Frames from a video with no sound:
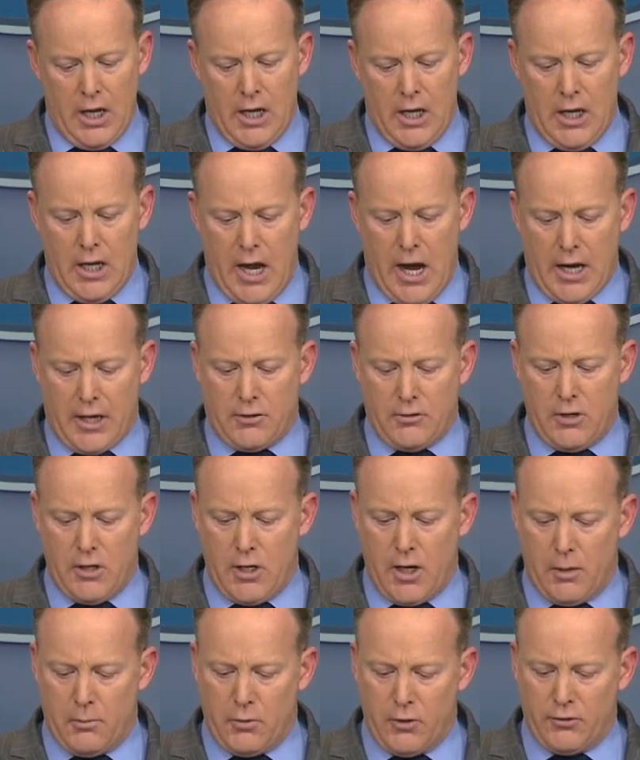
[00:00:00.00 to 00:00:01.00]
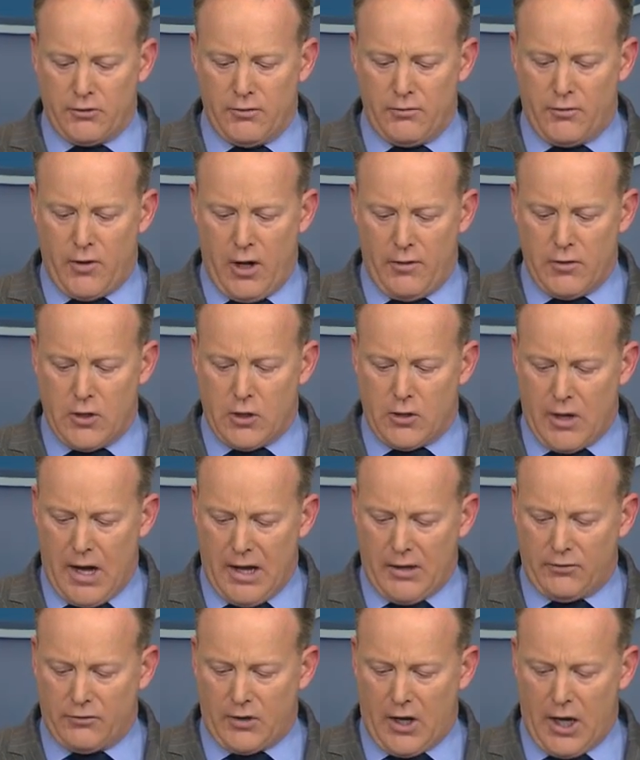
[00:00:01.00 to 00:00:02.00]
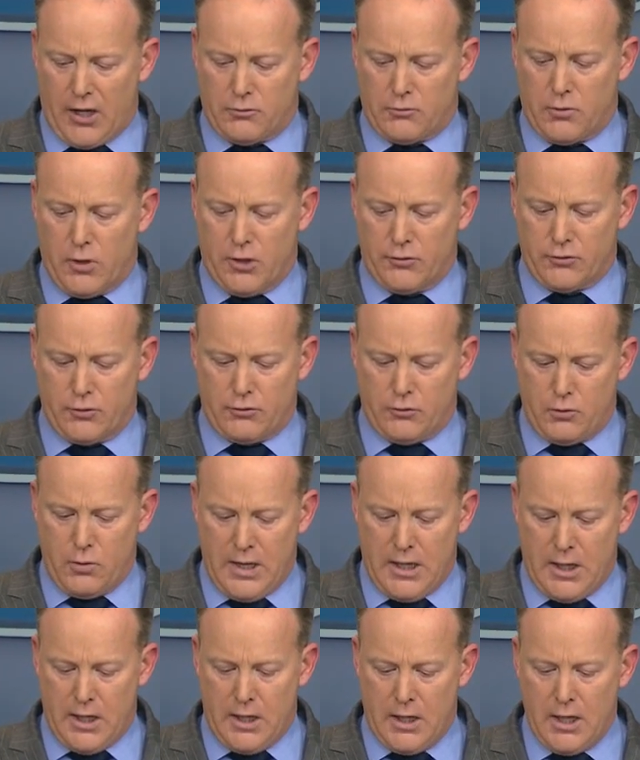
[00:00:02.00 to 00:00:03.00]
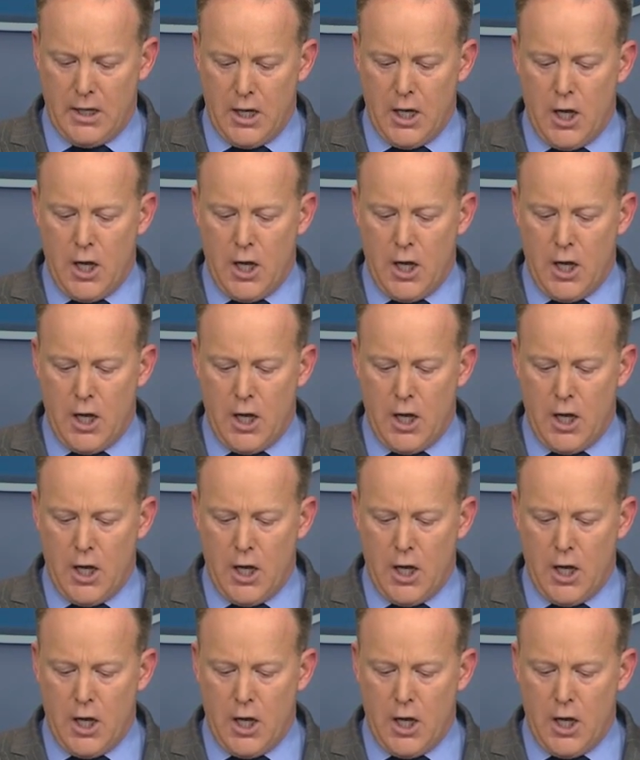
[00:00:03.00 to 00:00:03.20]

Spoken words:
Inaccurate numbers involving crowd size were also tweeted.